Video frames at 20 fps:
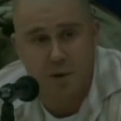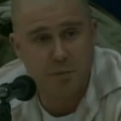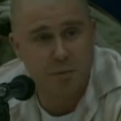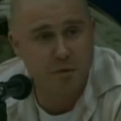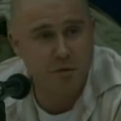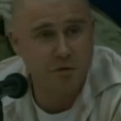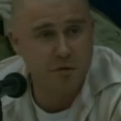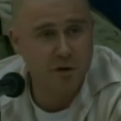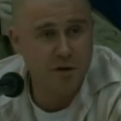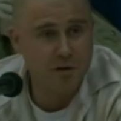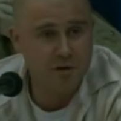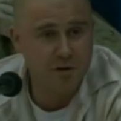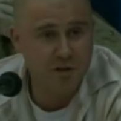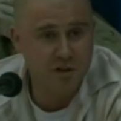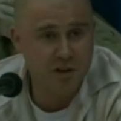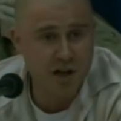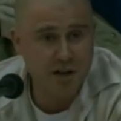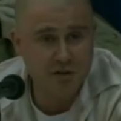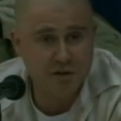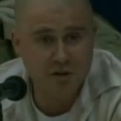people for
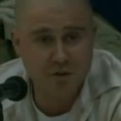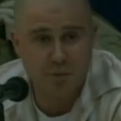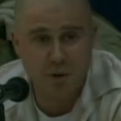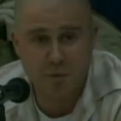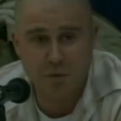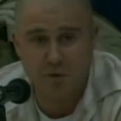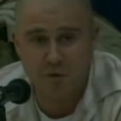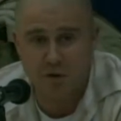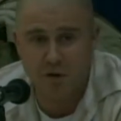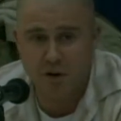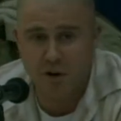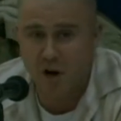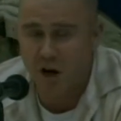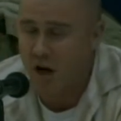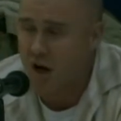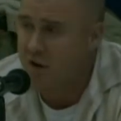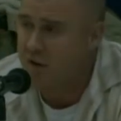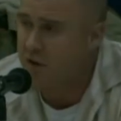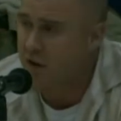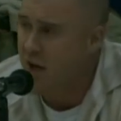suggestions, people for,
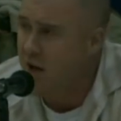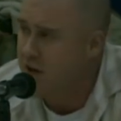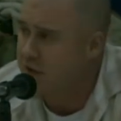how